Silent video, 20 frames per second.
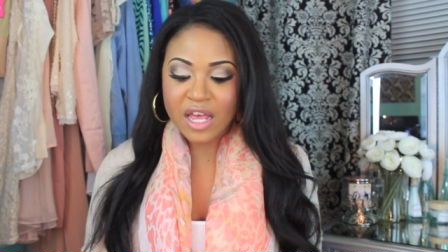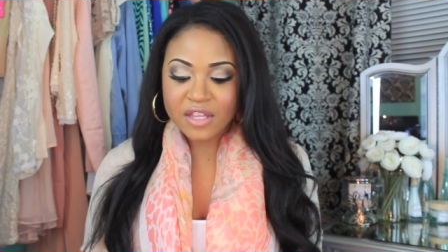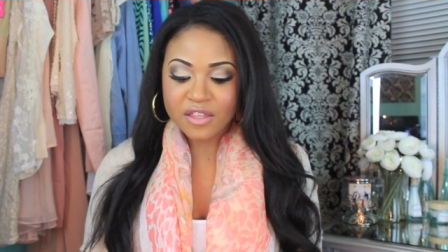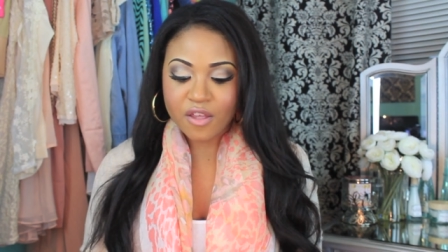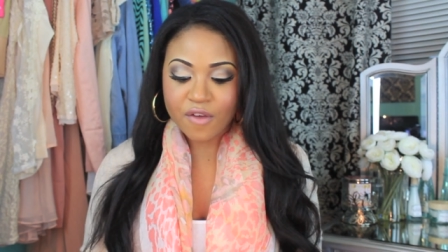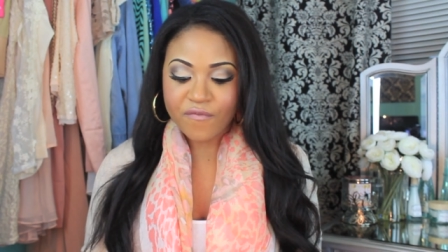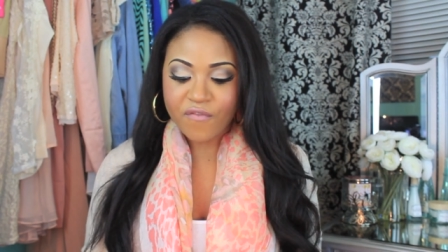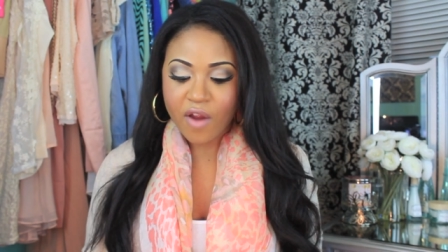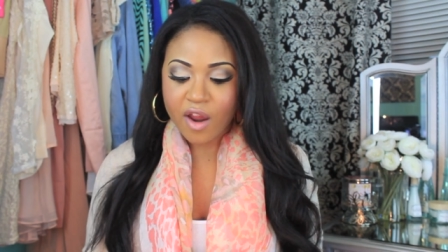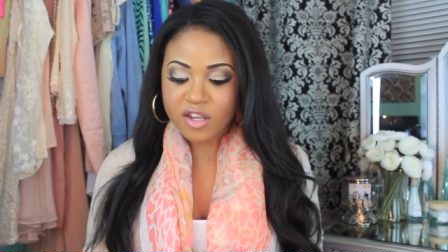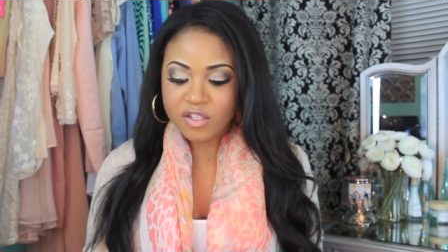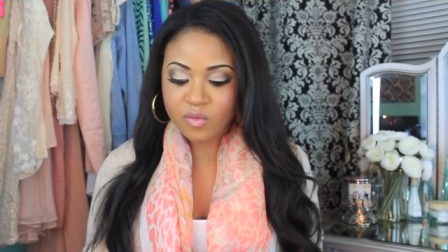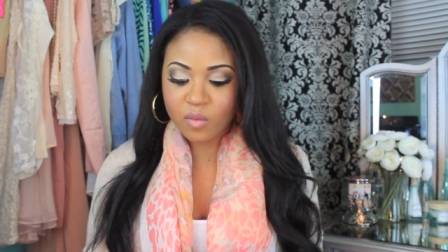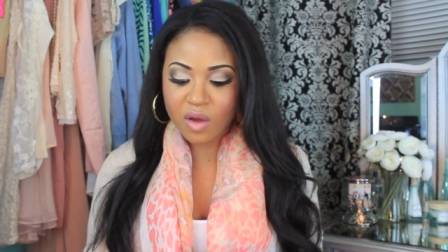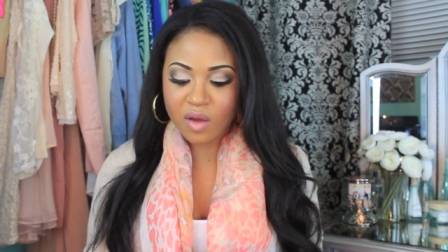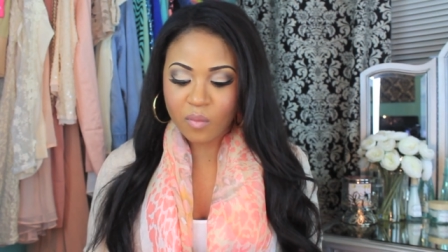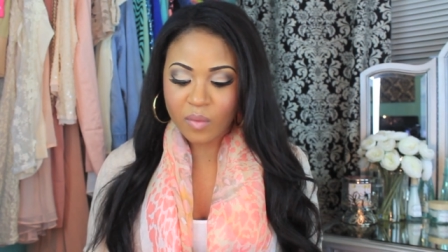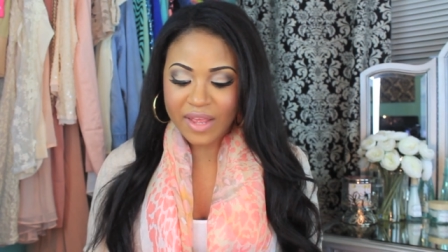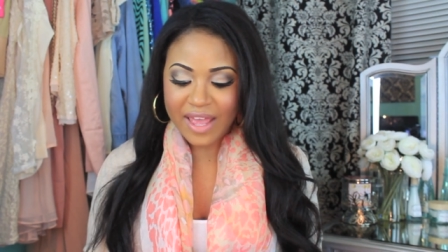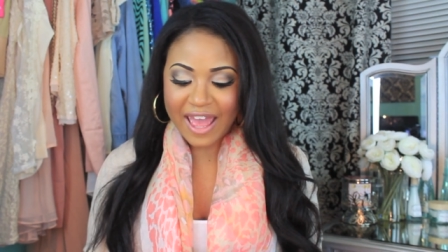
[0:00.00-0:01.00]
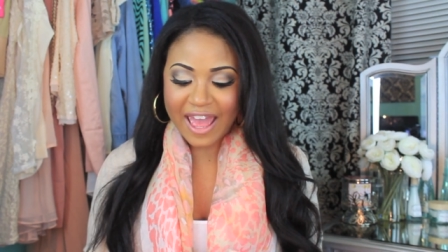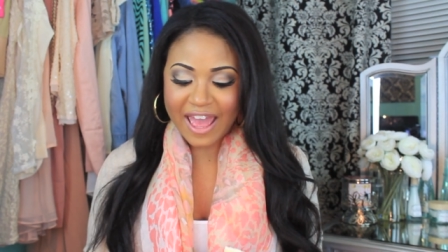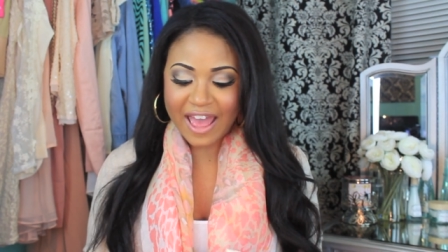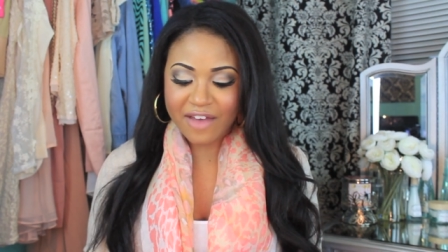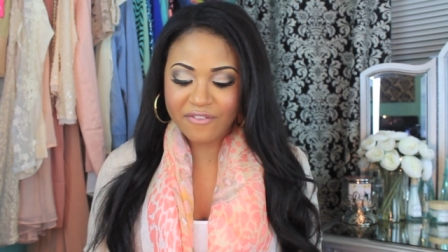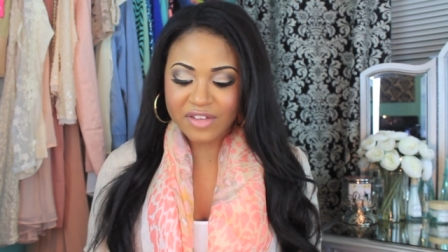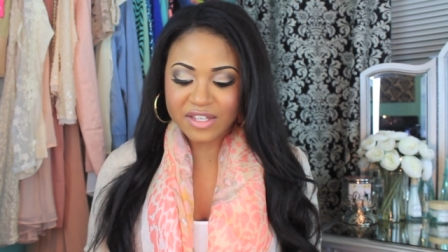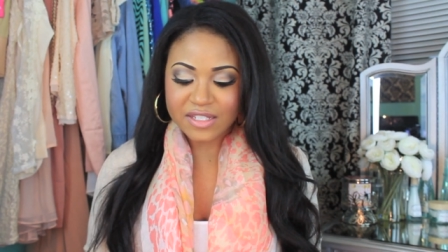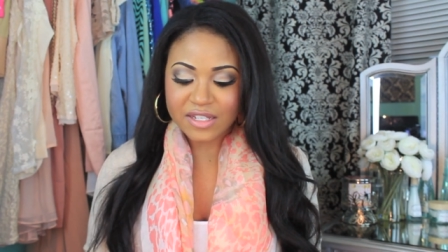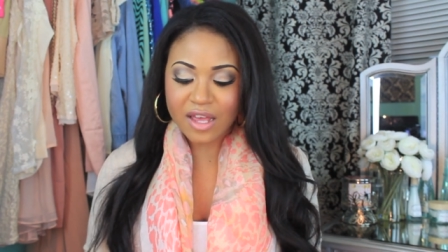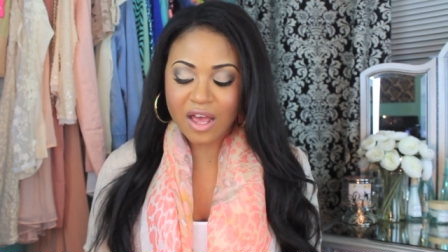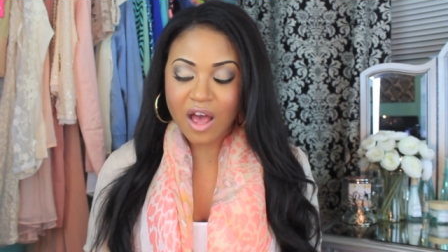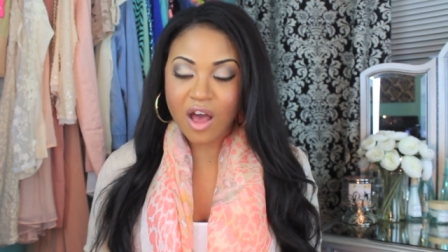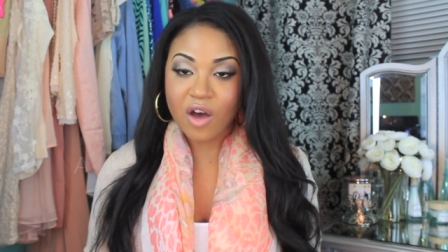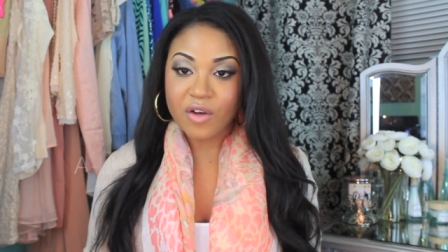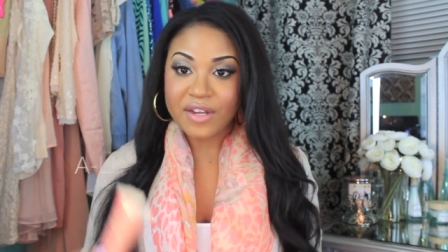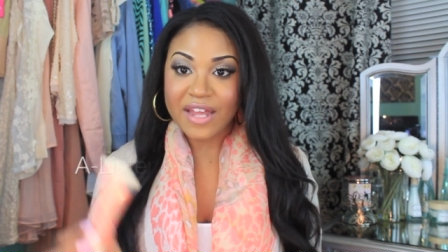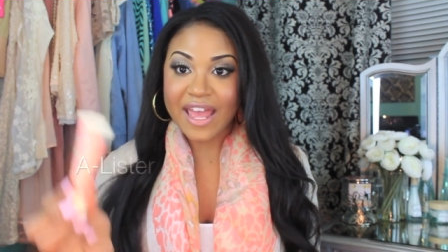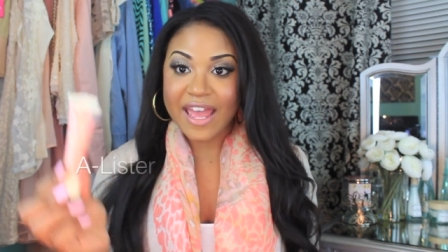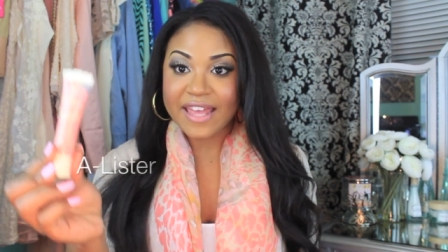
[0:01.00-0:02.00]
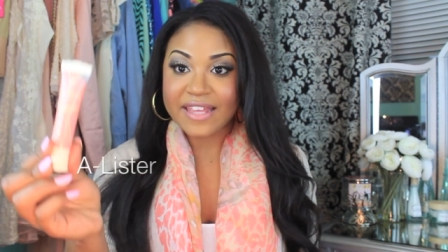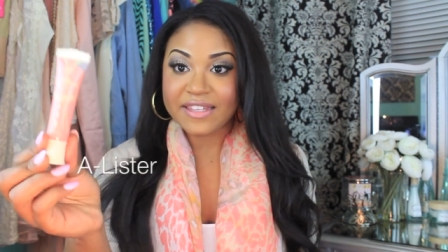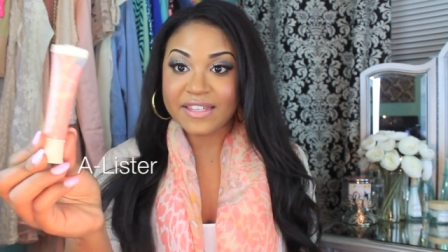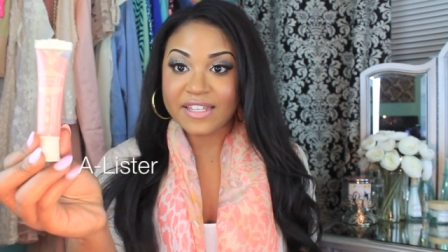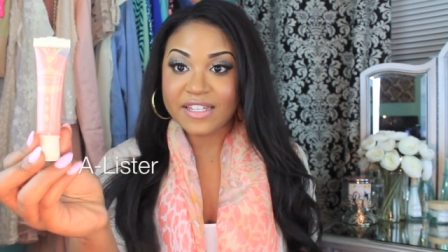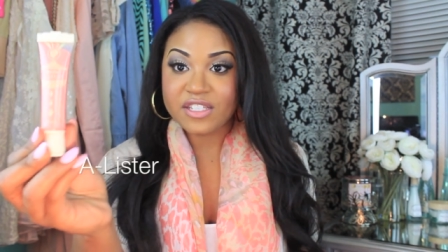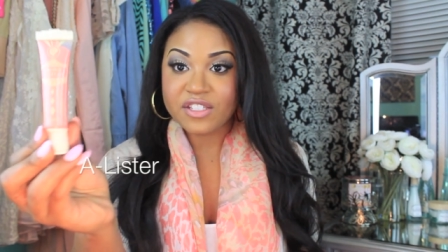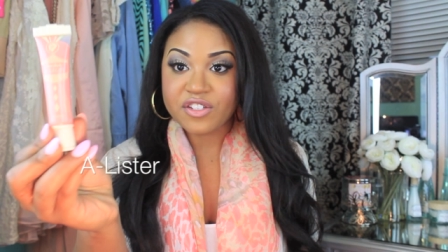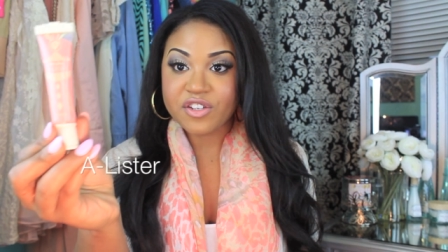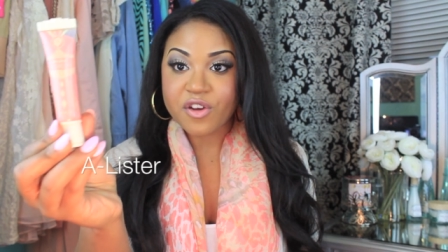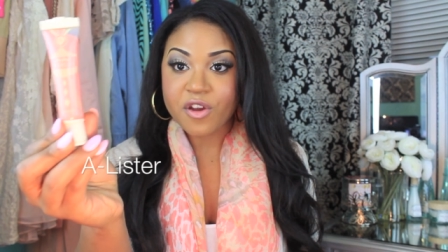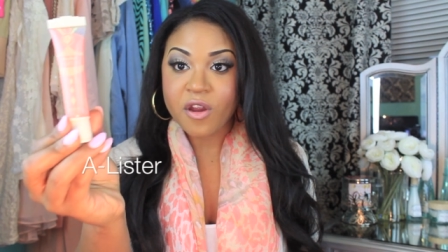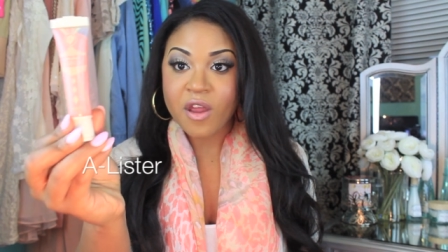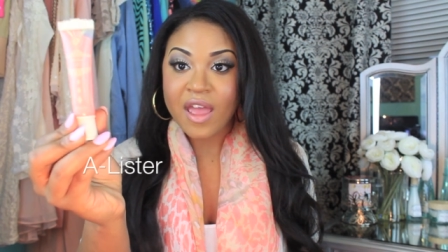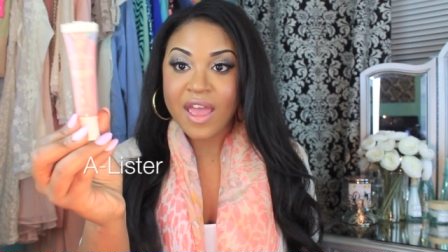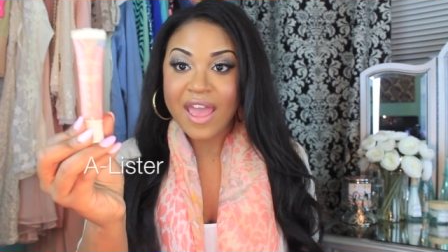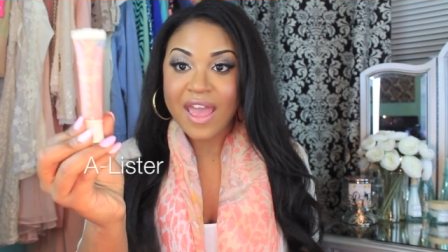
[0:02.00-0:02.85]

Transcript: The first one we have is called A Lister,